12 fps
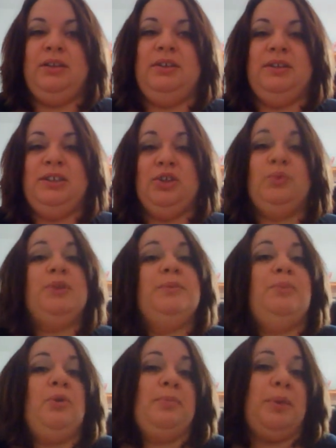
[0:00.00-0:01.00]
going to deal with
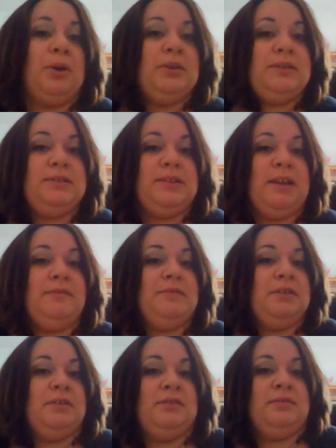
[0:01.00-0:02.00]
both parts have
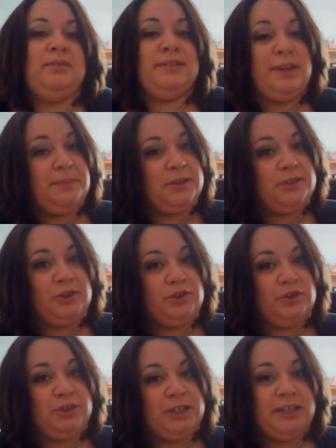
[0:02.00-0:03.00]
the stomach
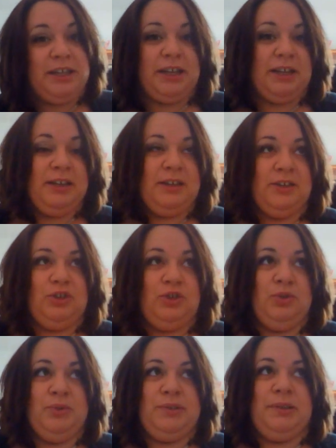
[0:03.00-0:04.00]
surgery and
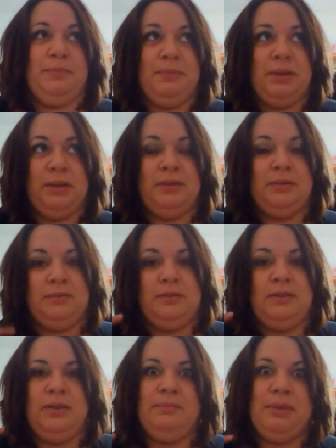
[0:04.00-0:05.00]
do some uh,
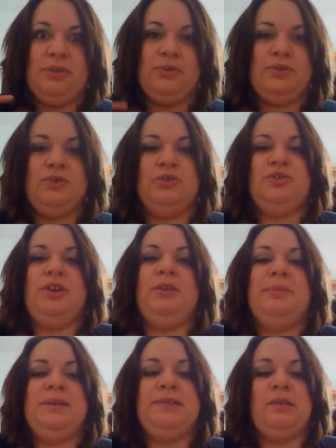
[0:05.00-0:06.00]
mental surgery
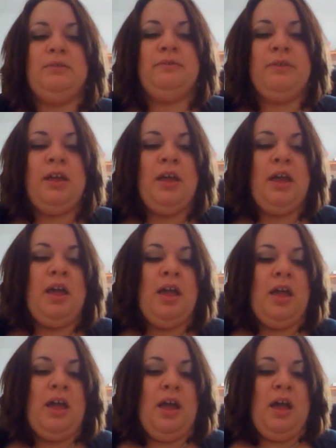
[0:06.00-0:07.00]
on
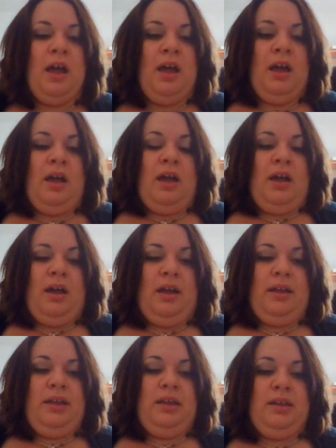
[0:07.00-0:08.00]
myself.
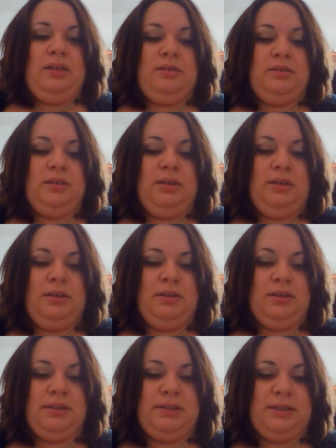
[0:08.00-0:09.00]
And
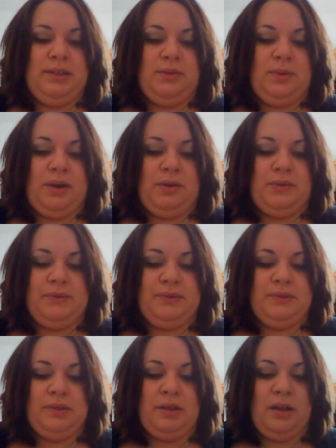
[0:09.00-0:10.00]
let's see what
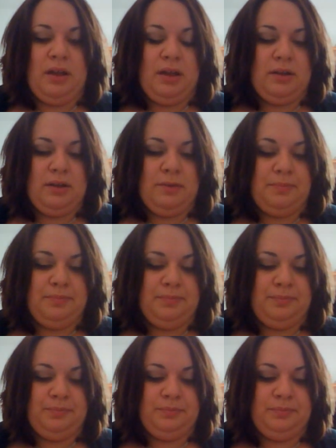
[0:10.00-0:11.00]
else. Um,